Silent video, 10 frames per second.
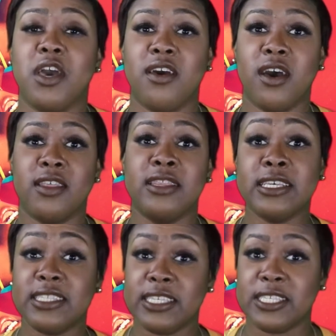
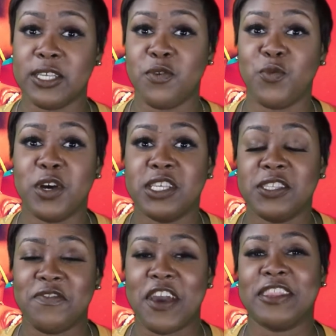this season was
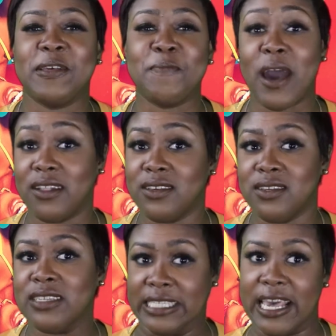the fact that
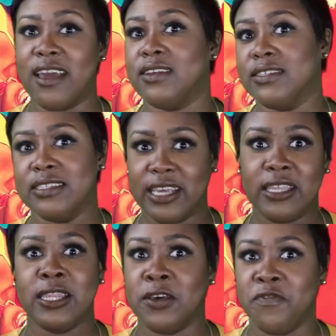Molly decided to
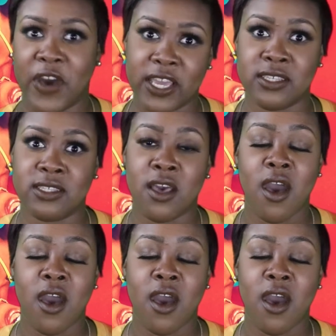take the advice